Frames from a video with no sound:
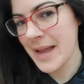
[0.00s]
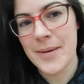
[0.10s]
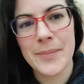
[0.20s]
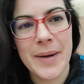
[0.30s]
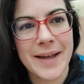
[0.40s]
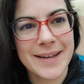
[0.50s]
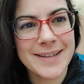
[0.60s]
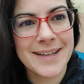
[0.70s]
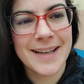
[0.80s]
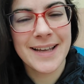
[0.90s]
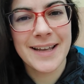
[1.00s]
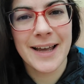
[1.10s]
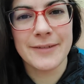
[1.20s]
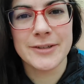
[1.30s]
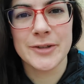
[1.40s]
But
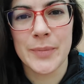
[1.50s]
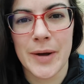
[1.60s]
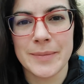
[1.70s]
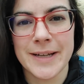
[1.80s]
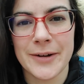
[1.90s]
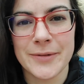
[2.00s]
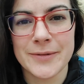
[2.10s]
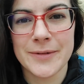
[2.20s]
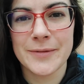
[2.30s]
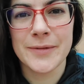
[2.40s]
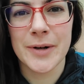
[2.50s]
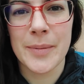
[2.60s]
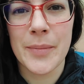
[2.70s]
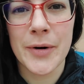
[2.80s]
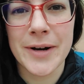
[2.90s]
I've just popped out for a
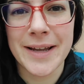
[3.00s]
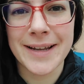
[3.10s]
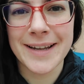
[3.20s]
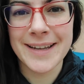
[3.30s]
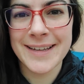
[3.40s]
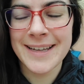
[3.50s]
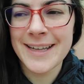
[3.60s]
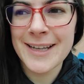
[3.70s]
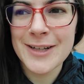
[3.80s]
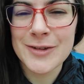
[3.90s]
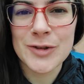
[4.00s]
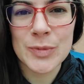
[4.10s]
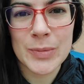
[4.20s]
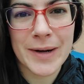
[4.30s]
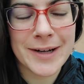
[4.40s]
morning
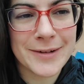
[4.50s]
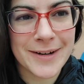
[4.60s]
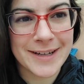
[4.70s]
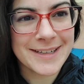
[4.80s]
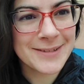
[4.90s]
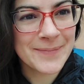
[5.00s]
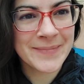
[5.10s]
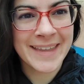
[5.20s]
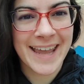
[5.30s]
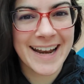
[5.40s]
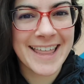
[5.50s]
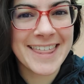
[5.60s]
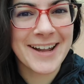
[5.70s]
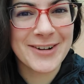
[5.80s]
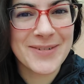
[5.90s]
supermarket run, and I thought
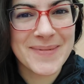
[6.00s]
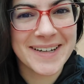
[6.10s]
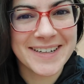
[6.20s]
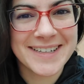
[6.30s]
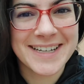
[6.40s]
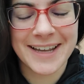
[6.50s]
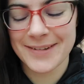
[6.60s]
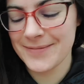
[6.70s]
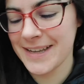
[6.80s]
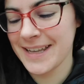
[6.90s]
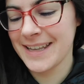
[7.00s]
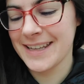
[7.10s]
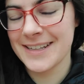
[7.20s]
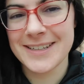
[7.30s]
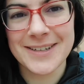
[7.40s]
it would be a good time
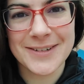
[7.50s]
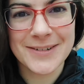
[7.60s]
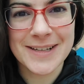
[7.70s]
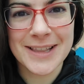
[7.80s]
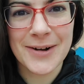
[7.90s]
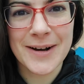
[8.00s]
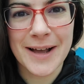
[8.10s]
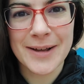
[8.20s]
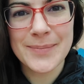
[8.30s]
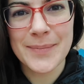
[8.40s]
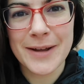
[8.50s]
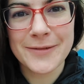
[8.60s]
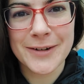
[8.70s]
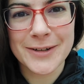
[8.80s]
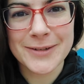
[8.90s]
to load up my
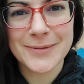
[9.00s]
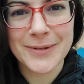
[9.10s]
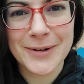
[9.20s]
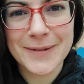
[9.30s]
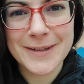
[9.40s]
first roll of the